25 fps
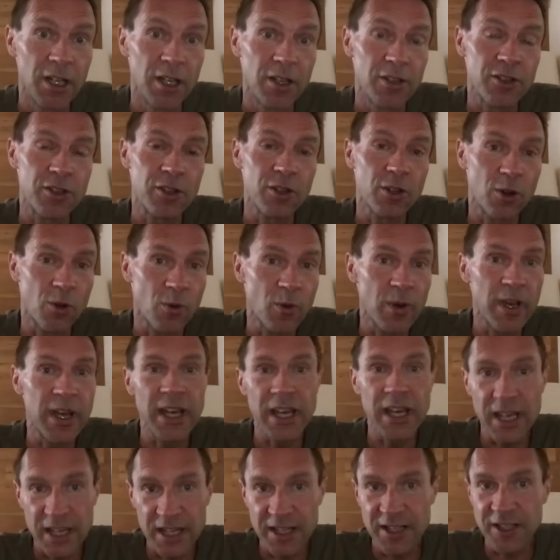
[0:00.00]
So
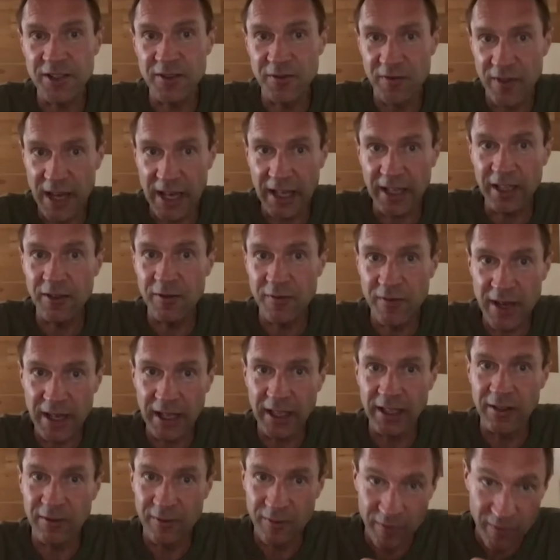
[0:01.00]
it is very,
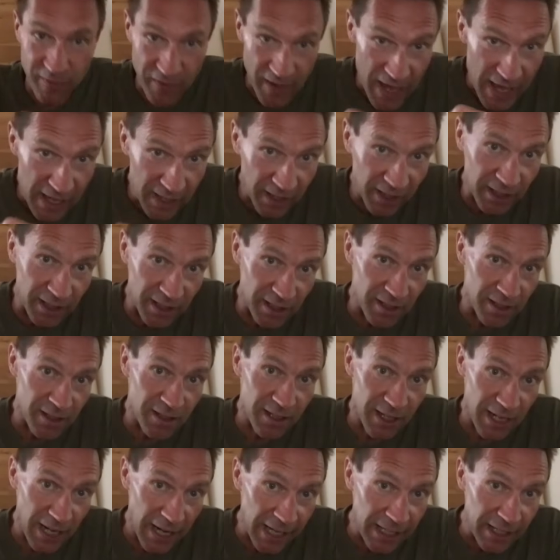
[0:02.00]
very, very
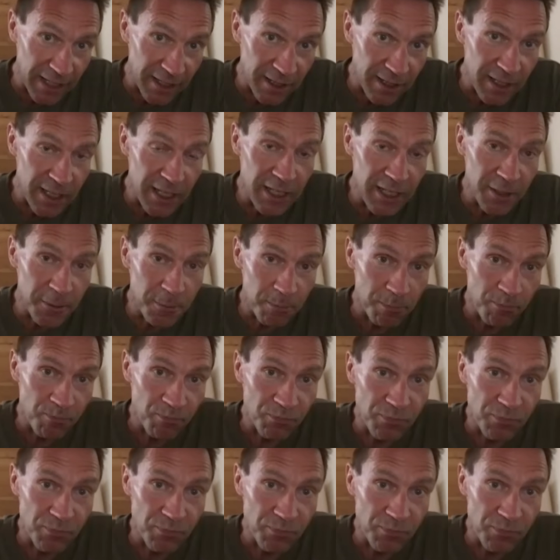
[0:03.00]
likely